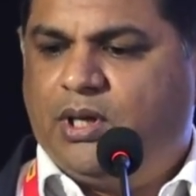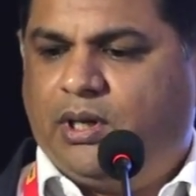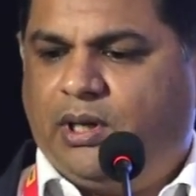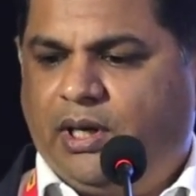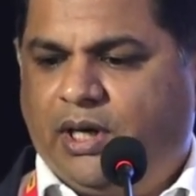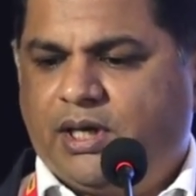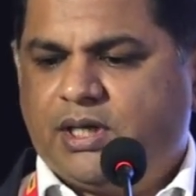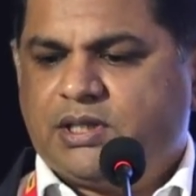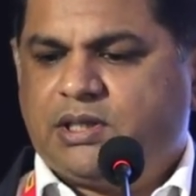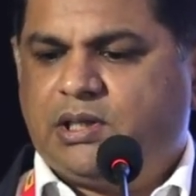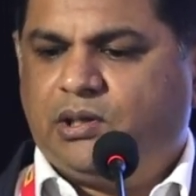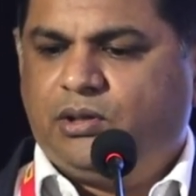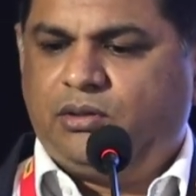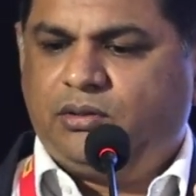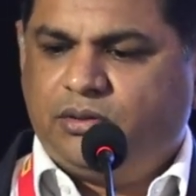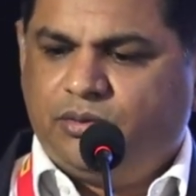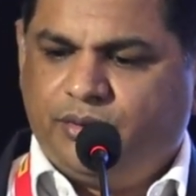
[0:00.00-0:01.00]
Let us,
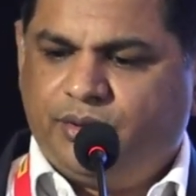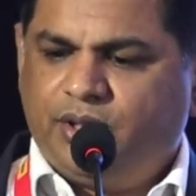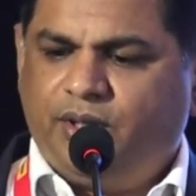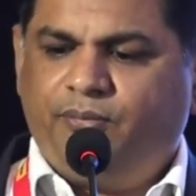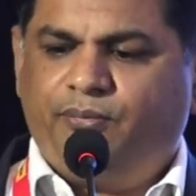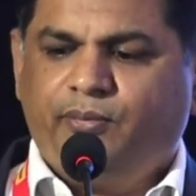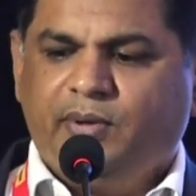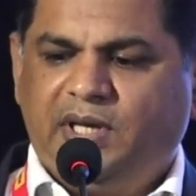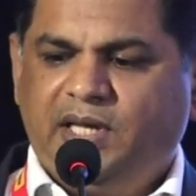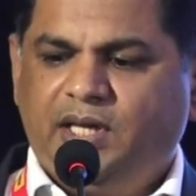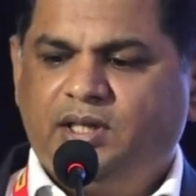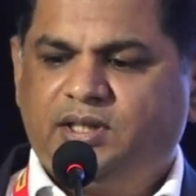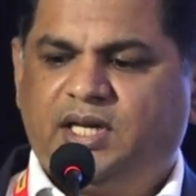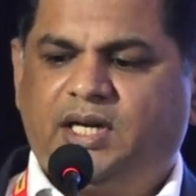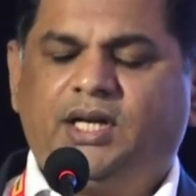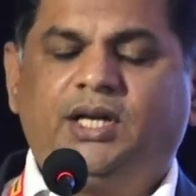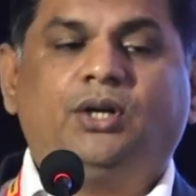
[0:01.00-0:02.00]
if we link
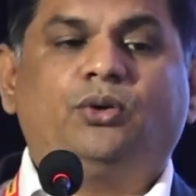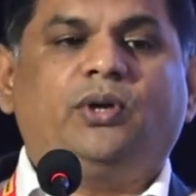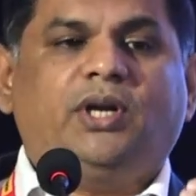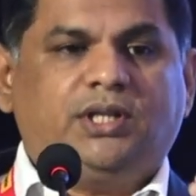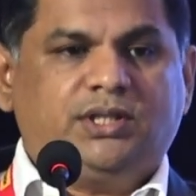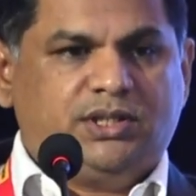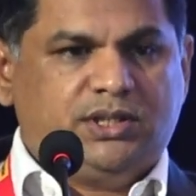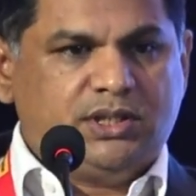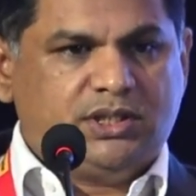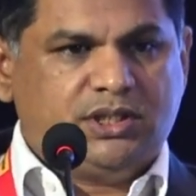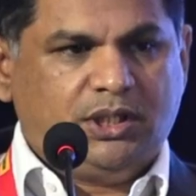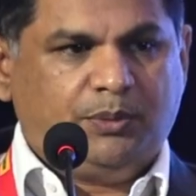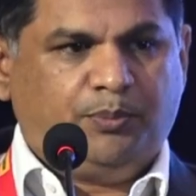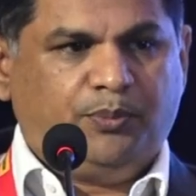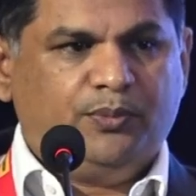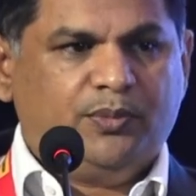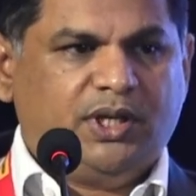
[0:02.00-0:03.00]
that into
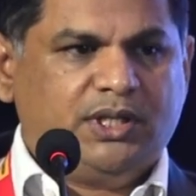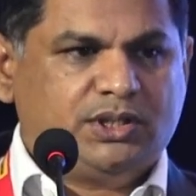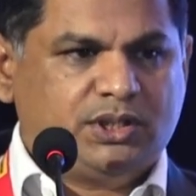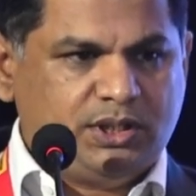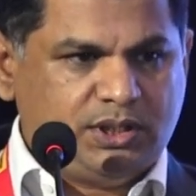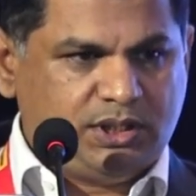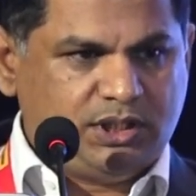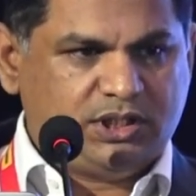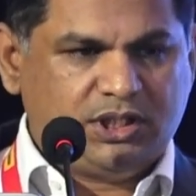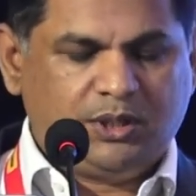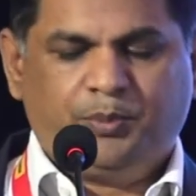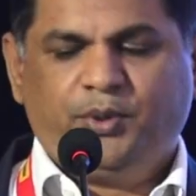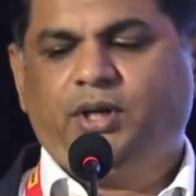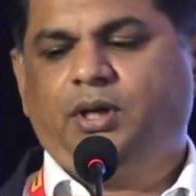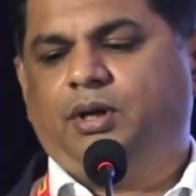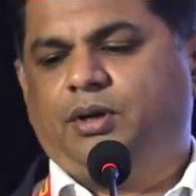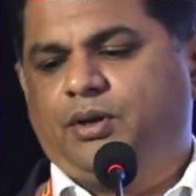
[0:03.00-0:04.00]

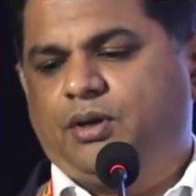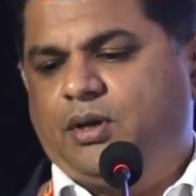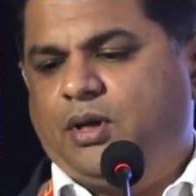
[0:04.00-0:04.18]
HCCCP